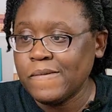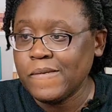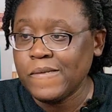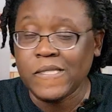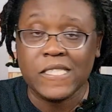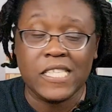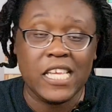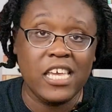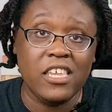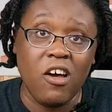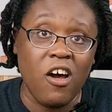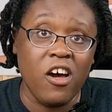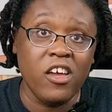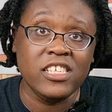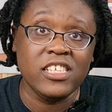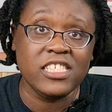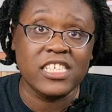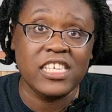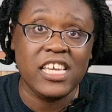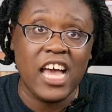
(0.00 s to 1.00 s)
And
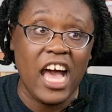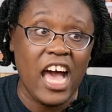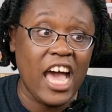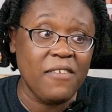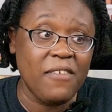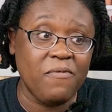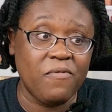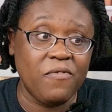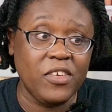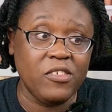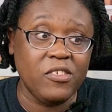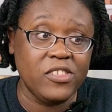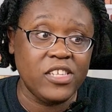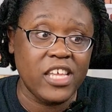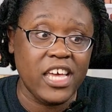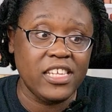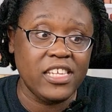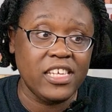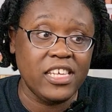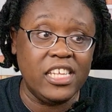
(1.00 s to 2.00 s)
honestly, I feel
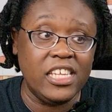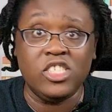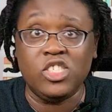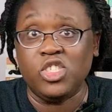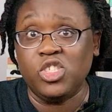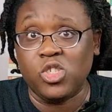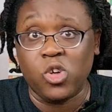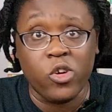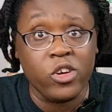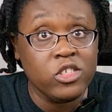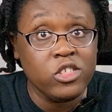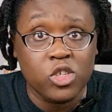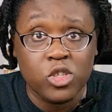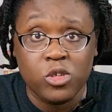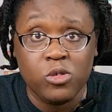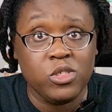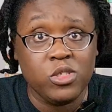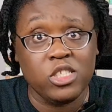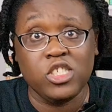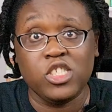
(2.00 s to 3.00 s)
that it's starting
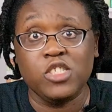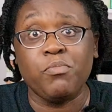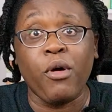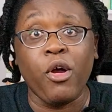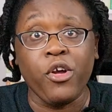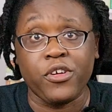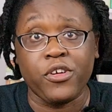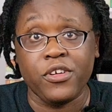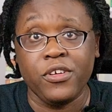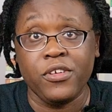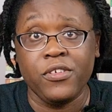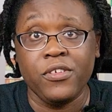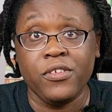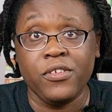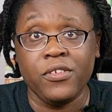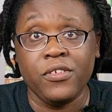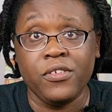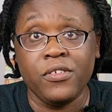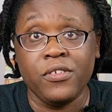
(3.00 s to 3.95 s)
to lose its spark.